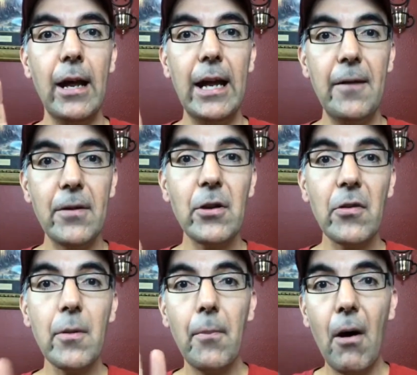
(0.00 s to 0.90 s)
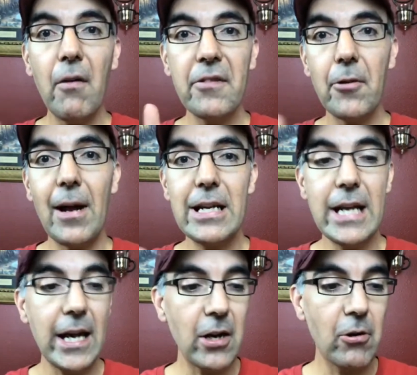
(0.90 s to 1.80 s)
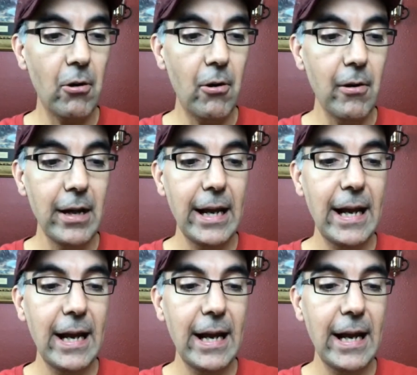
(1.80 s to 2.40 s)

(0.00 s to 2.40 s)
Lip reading: Even though the balls are identical,